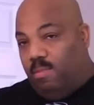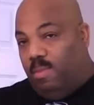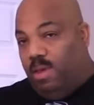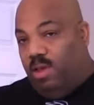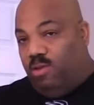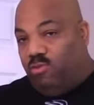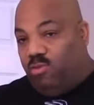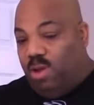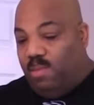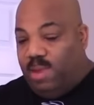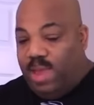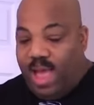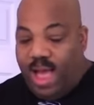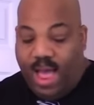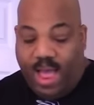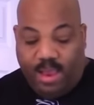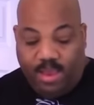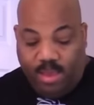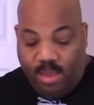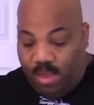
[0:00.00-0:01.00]
be extremely
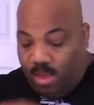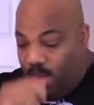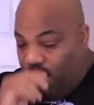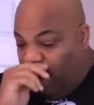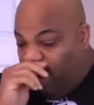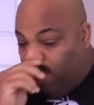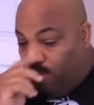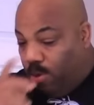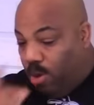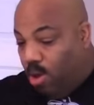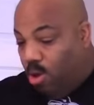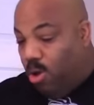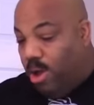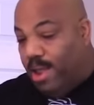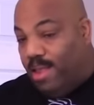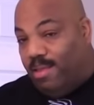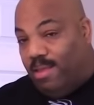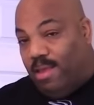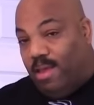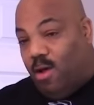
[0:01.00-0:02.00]
hot. So we're gonna go
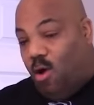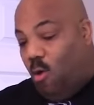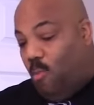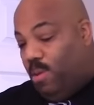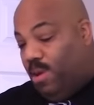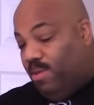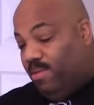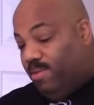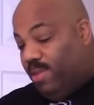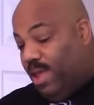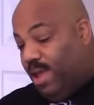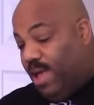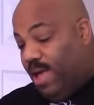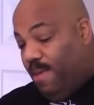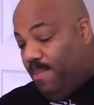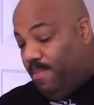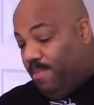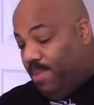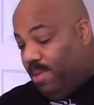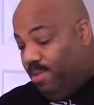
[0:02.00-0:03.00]
ahead and open this thing
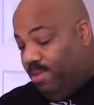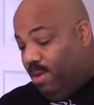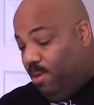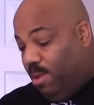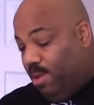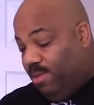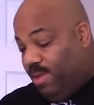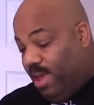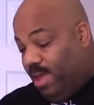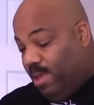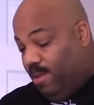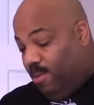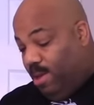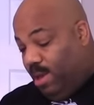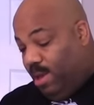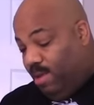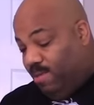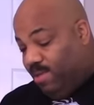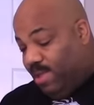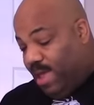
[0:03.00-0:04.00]
up and see what it
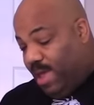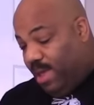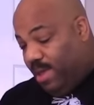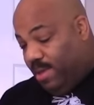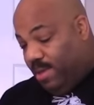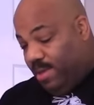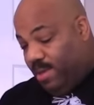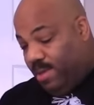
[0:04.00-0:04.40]
looks like.